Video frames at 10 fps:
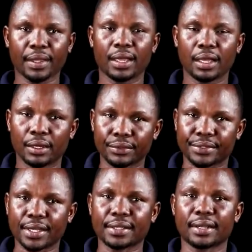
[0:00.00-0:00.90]
We'll start
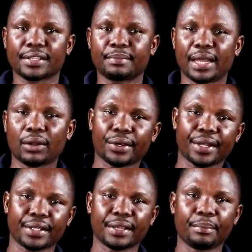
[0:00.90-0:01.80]
the lesson by looking at
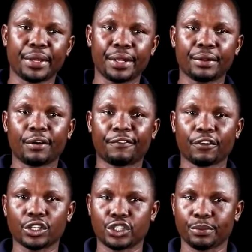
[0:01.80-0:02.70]
the meaning of
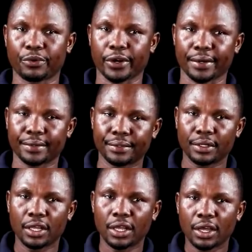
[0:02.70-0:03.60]
algebra.
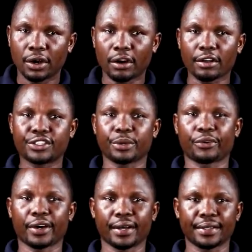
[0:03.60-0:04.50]
Algebra
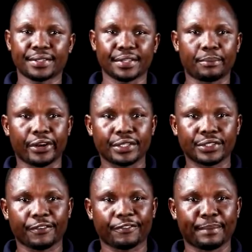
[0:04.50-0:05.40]
is a branch of
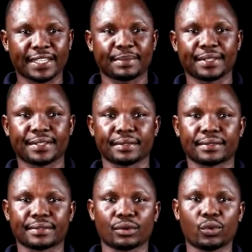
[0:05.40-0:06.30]
mathematics
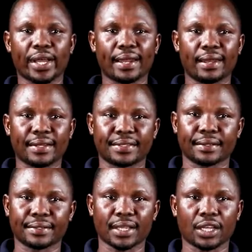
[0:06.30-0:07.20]
where letters
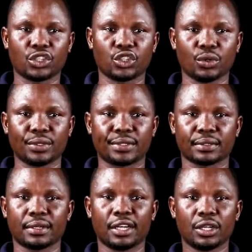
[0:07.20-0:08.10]
are used
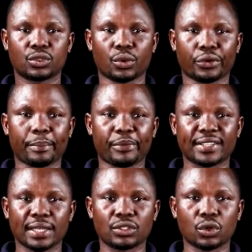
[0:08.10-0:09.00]
to
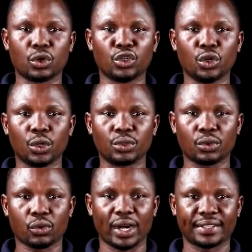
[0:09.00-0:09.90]
represent unknown
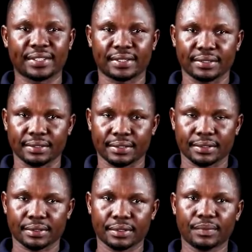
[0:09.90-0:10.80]
quantities.
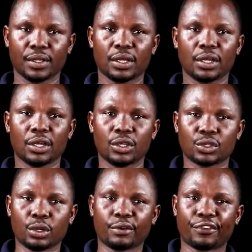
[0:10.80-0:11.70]
So,
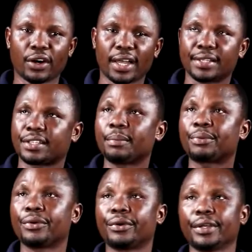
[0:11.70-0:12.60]
for
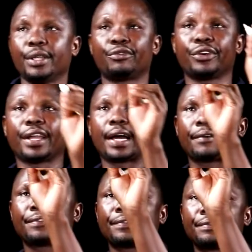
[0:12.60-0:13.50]
example, if we have
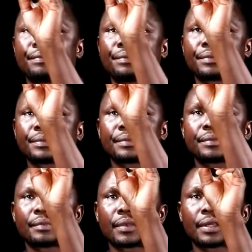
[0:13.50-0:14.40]

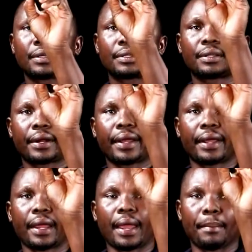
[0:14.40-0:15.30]

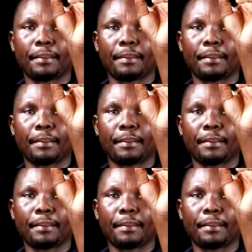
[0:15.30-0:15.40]
3m,